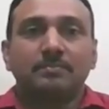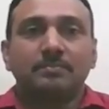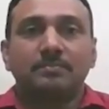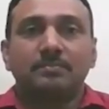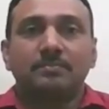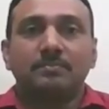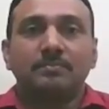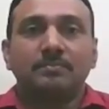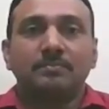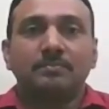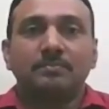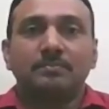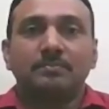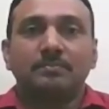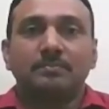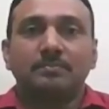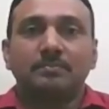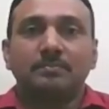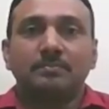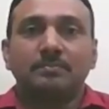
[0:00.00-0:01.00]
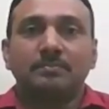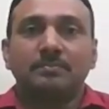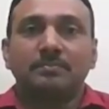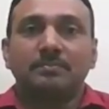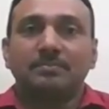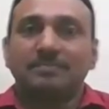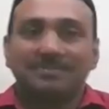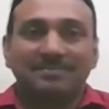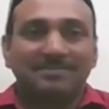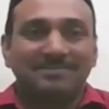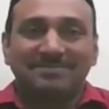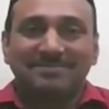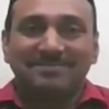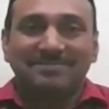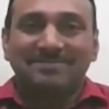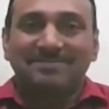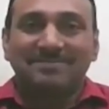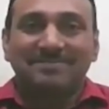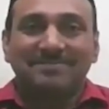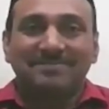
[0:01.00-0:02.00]

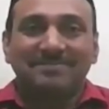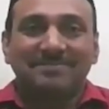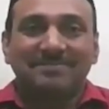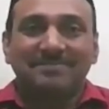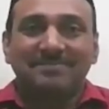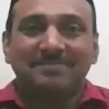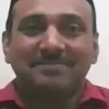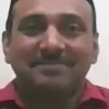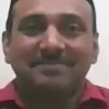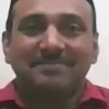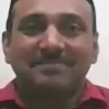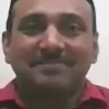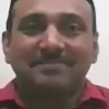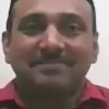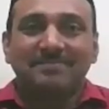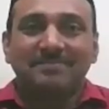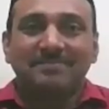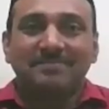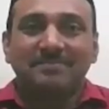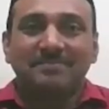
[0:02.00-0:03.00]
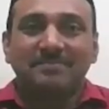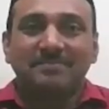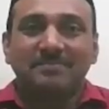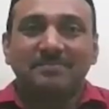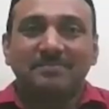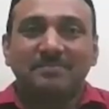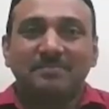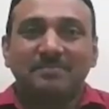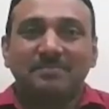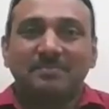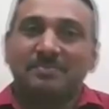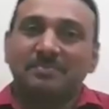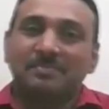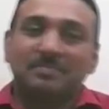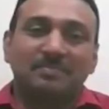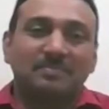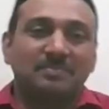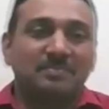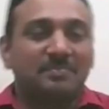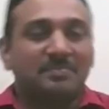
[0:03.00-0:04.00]

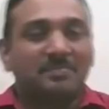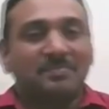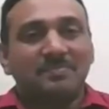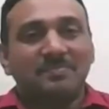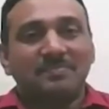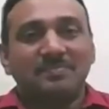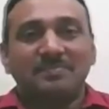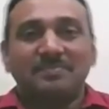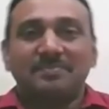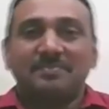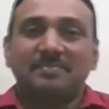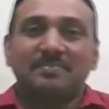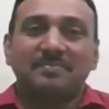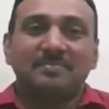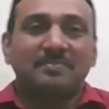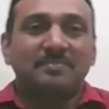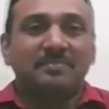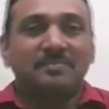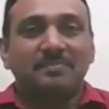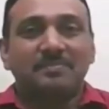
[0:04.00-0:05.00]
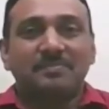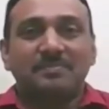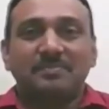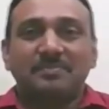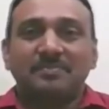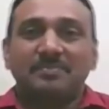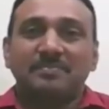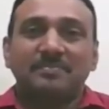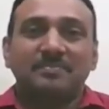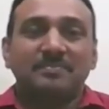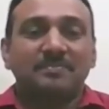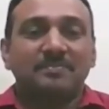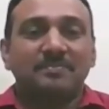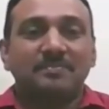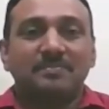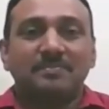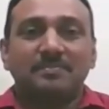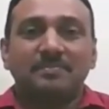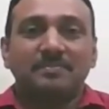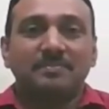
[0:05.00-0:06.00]

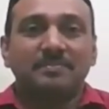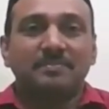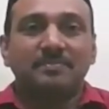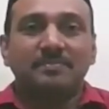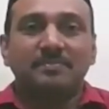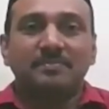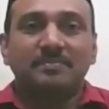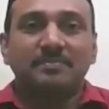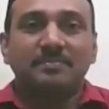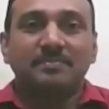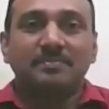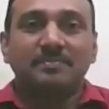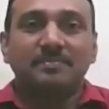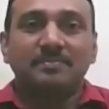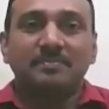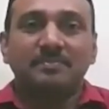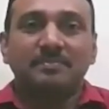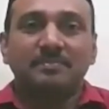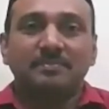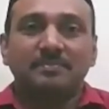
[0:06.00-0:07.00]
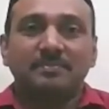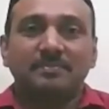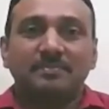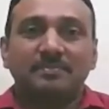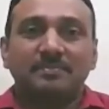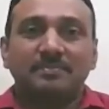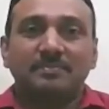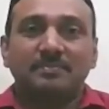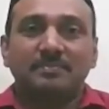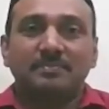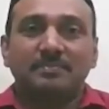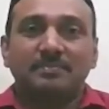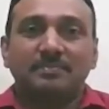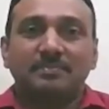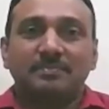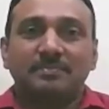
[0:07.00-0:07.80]
No words are spoken by the person on screen.